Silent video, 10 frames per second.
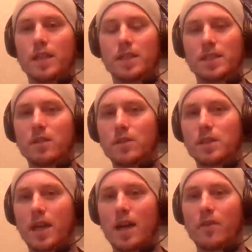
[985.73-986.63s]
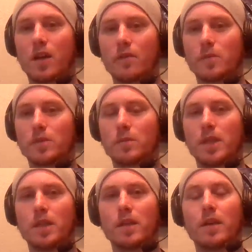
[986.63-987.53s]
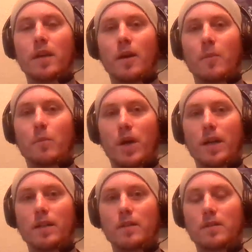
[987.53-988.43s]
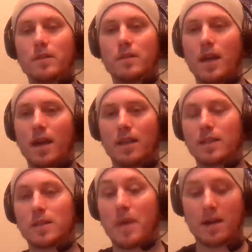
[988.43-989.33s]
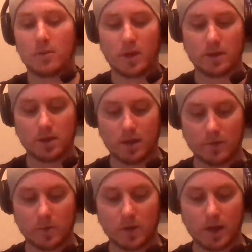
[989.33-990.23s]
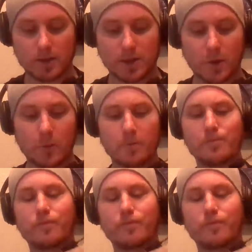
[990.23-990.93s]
And it still is kind of uncomfortable to me, but it doesn't matter whether it's uncomfortable or not. So